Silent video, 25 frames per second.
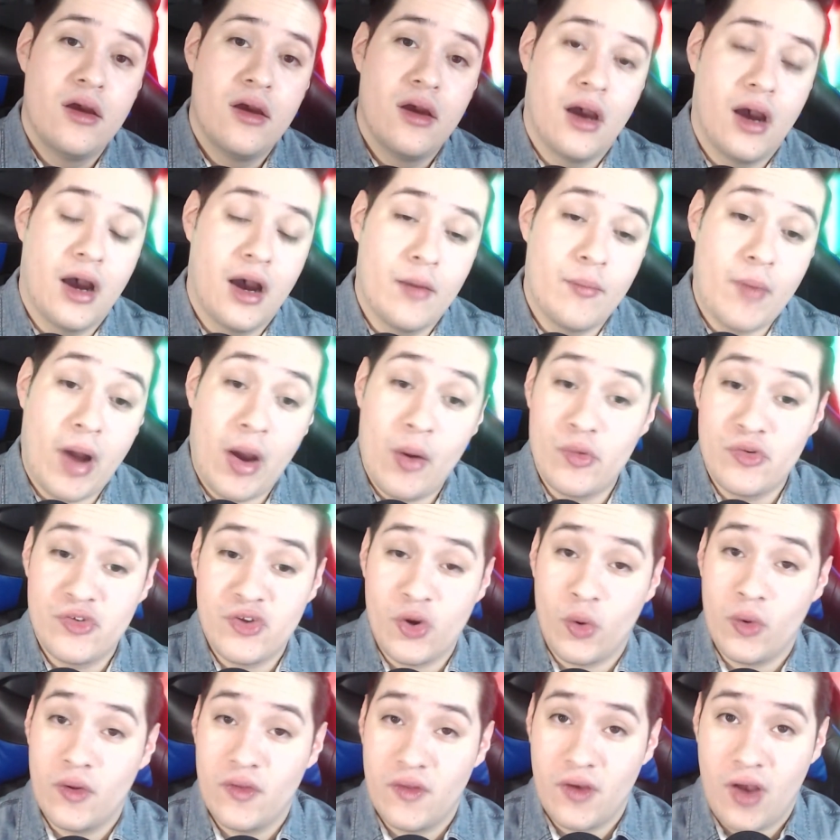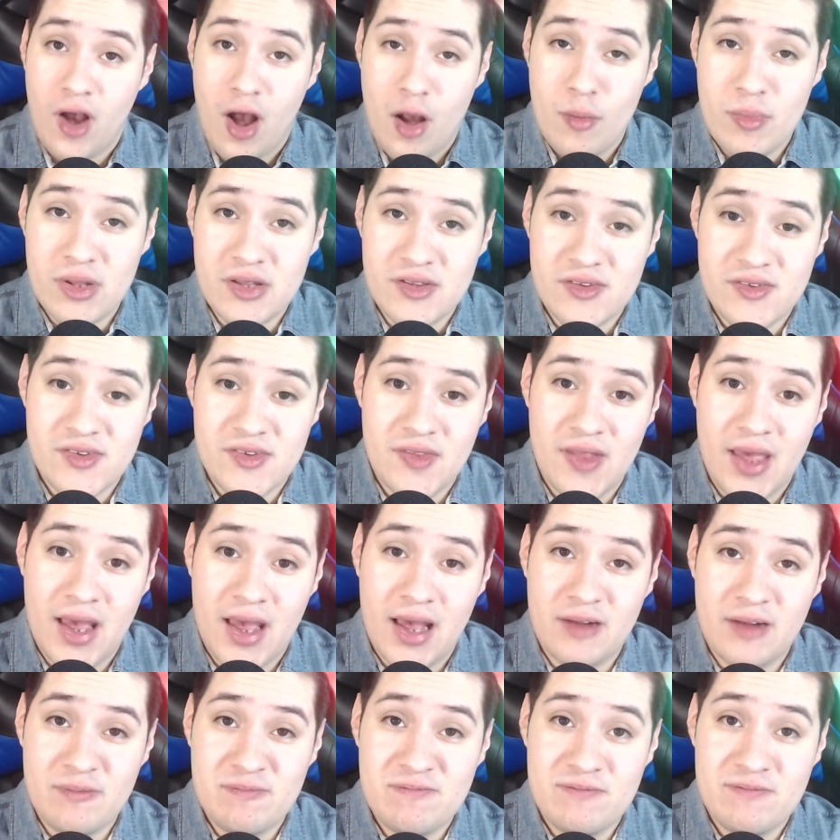I was told in the comments
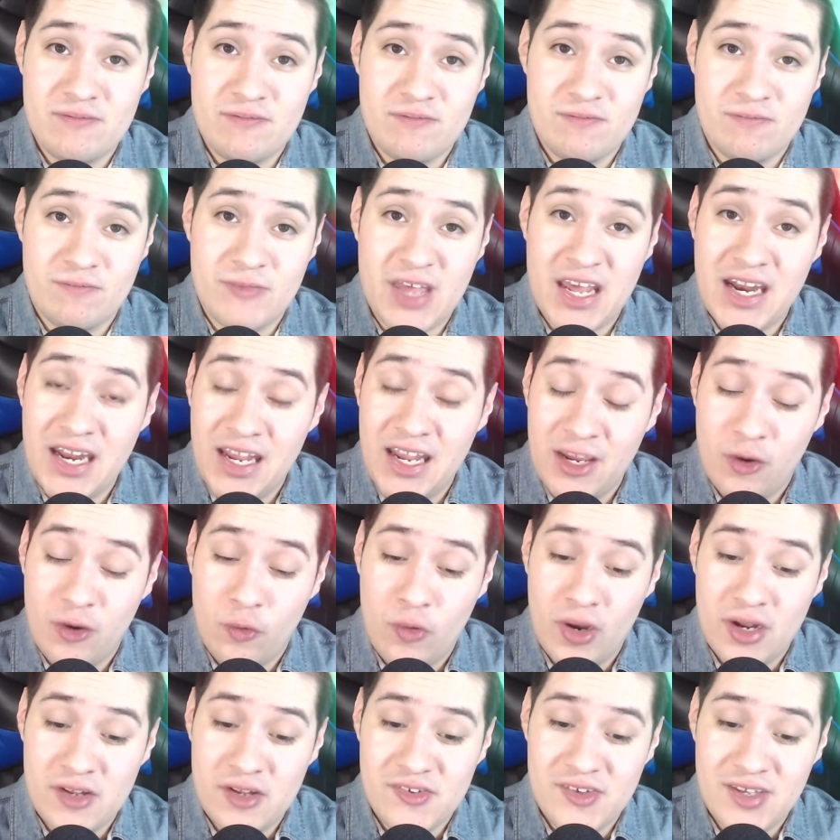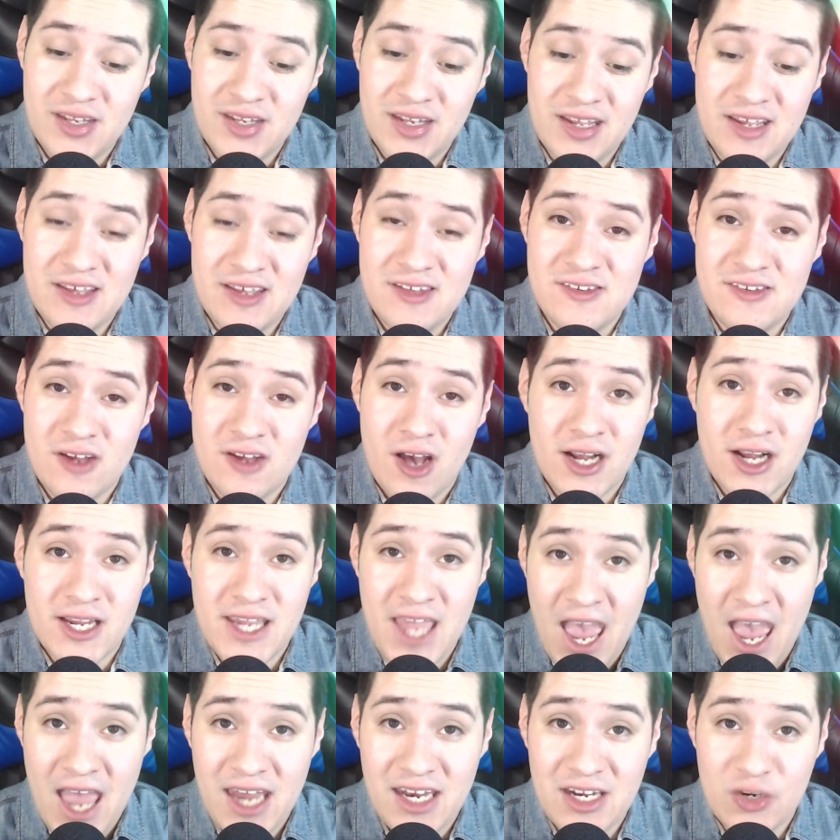that end credit scene is not
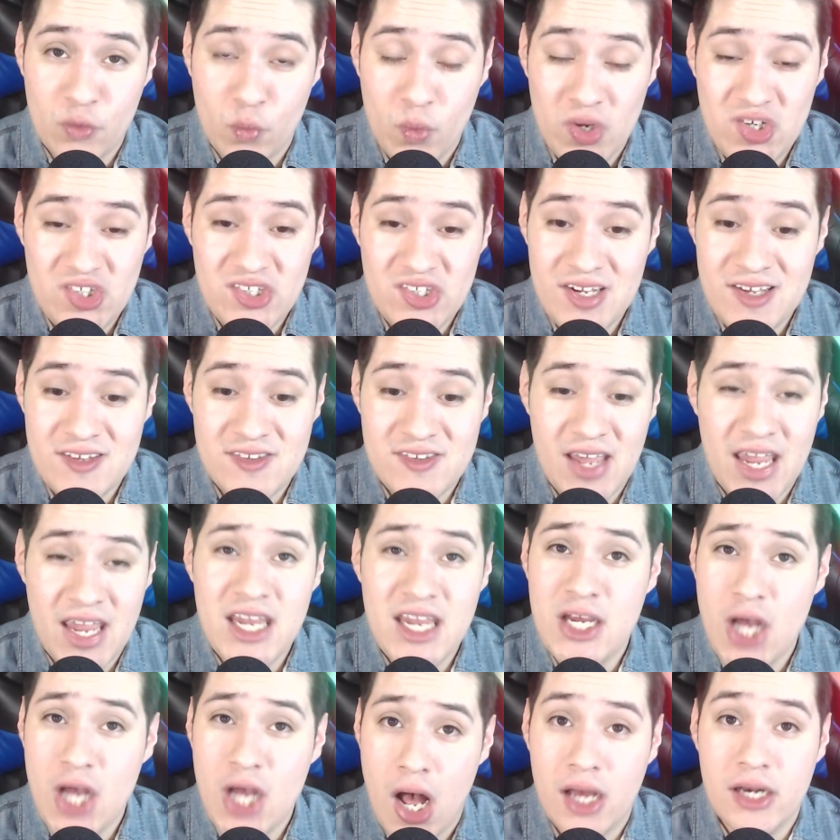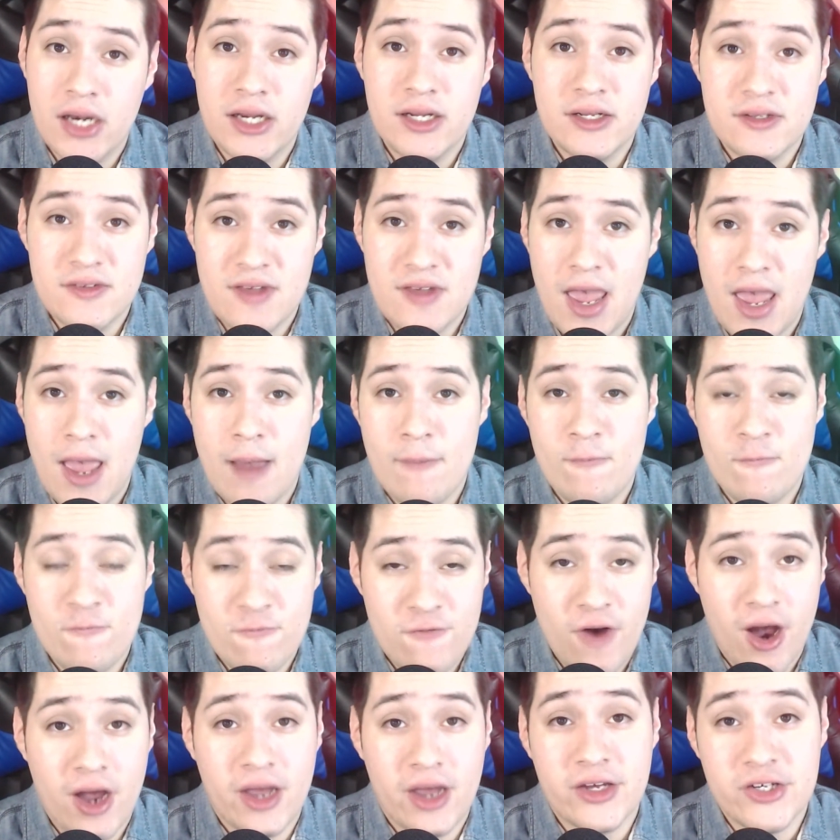canon, which is a goddamn
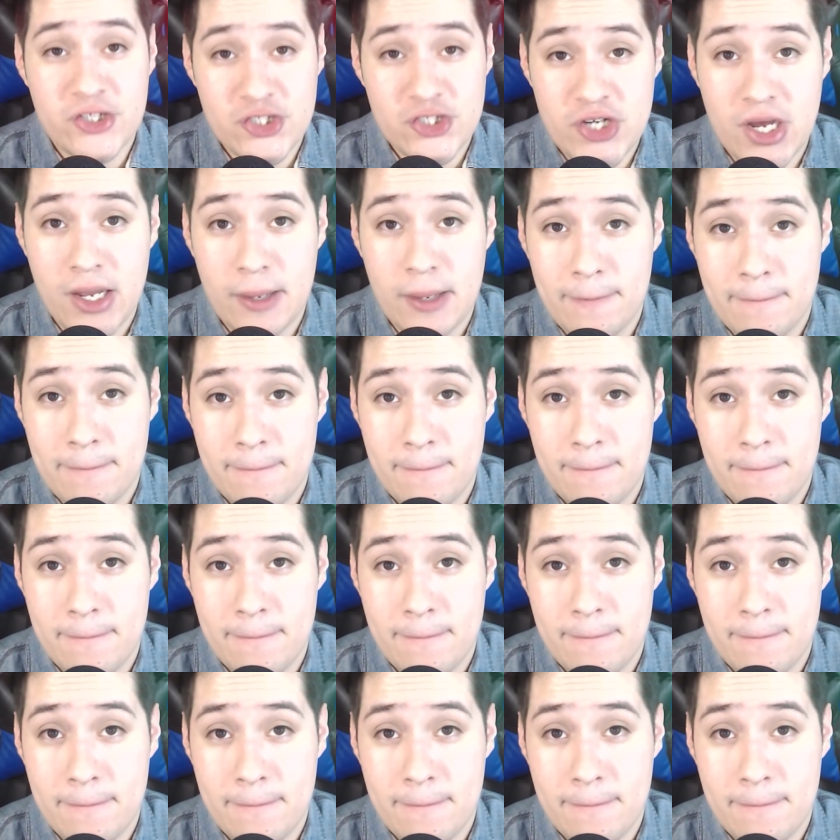fucking shame.